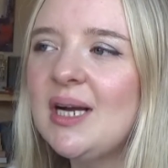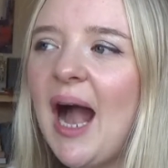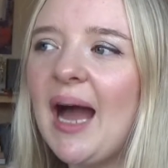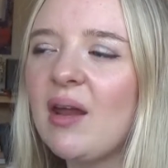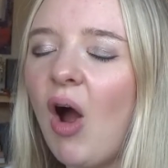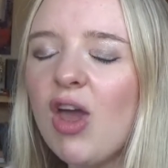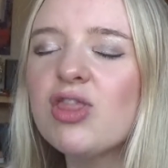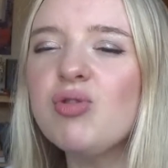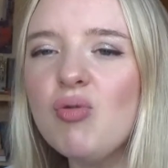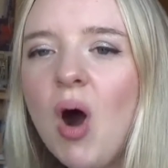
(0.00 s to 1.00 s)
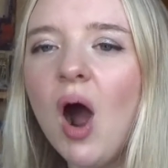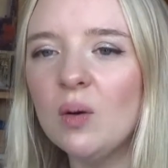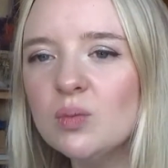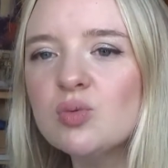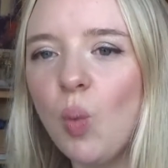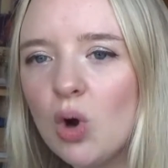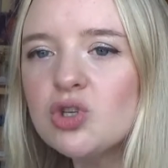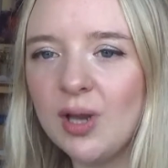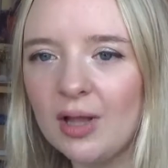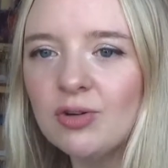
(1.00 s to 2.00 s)
and I thought I was
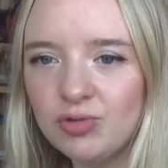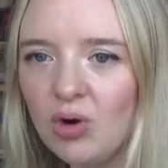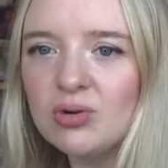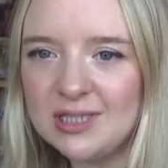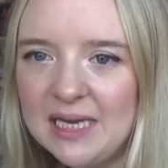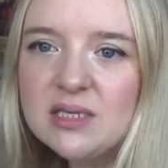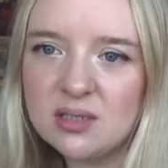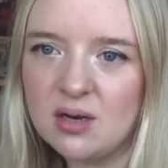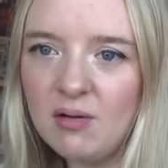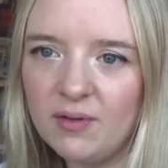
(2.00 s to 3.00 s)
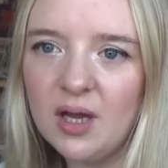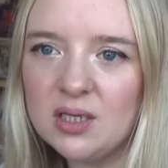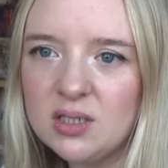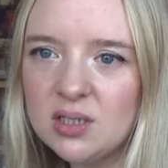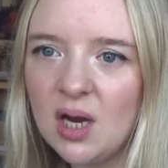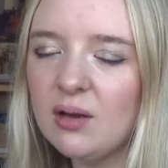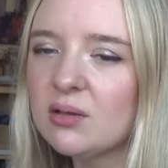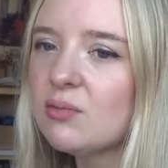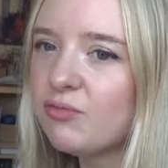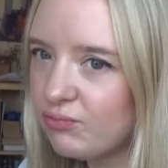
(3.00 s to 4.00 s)
watching the wrong season at first. I
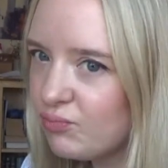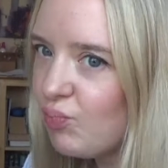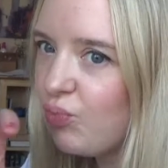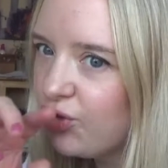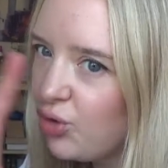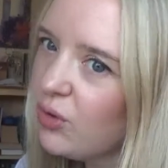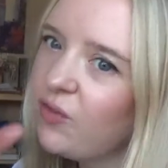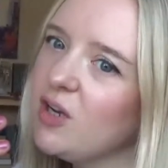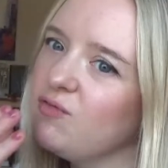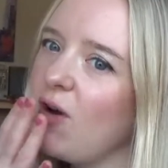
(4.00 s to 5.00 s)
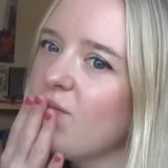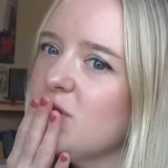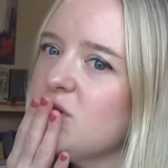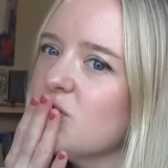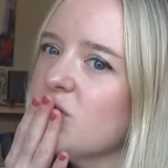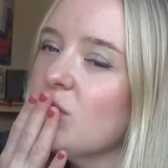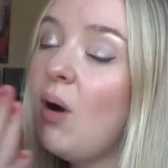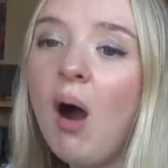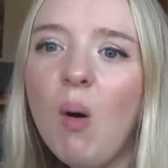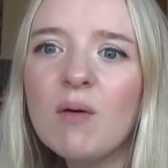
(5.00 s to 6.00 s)
saw the first five minutes and just thought,
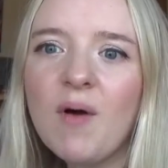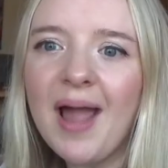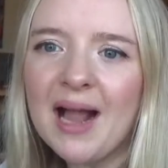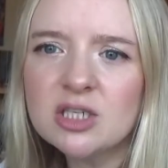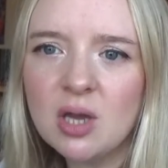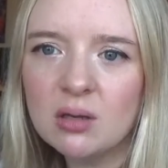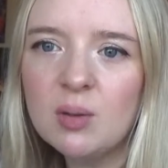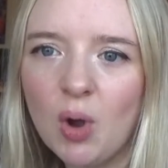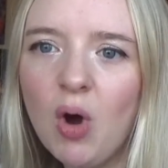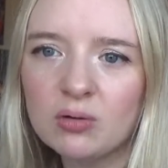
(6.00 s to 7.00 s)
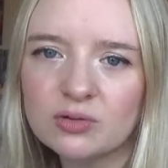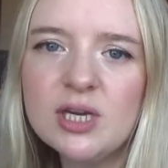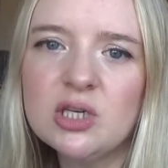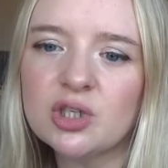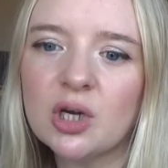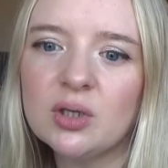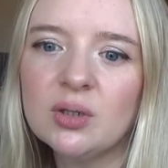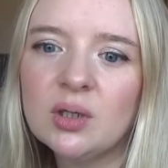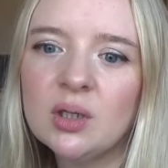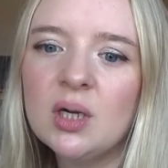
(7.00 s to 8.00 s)
oh, have I accidentally put on Freak Show?
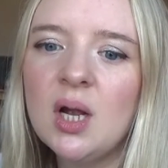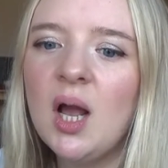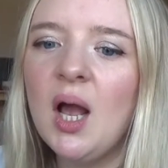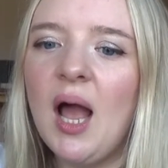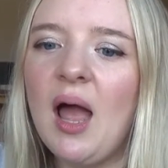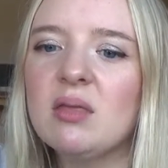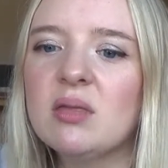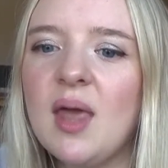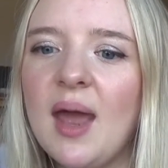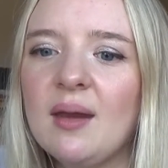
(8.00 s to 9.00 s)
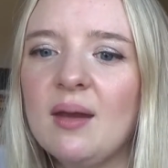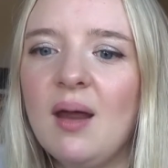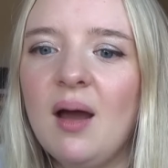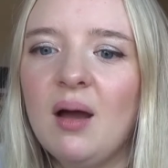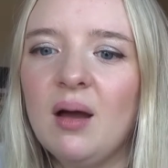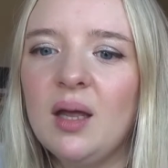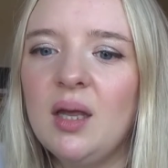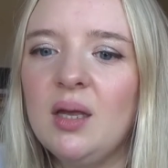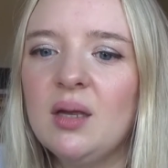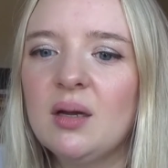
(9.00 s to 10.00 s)
And then
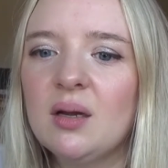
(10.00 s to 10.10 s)
I.